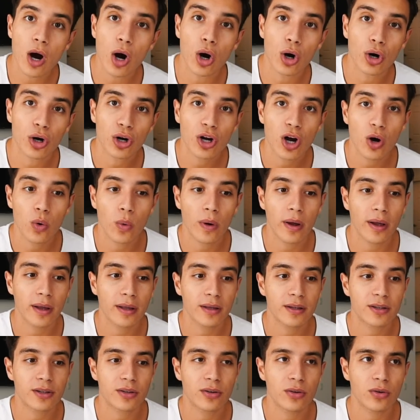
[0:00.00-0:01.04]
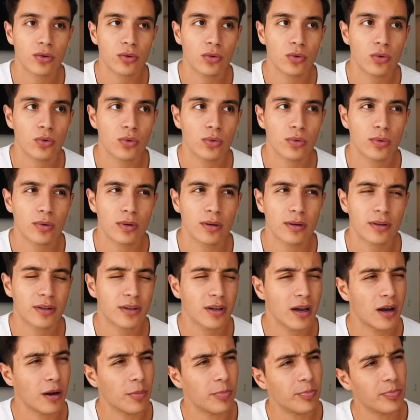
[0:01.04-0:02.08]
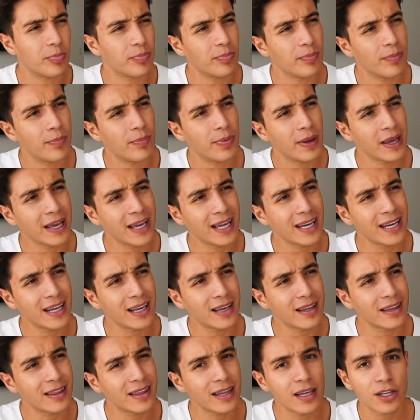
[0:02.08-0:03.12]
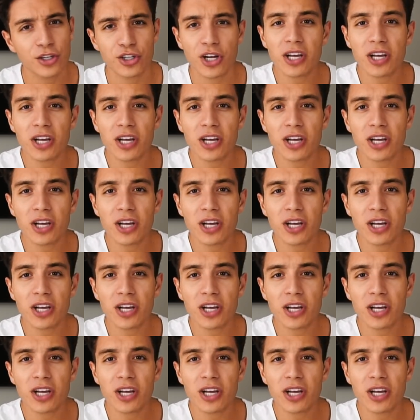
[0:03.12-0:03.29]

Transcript: are going to uh, picnic thing.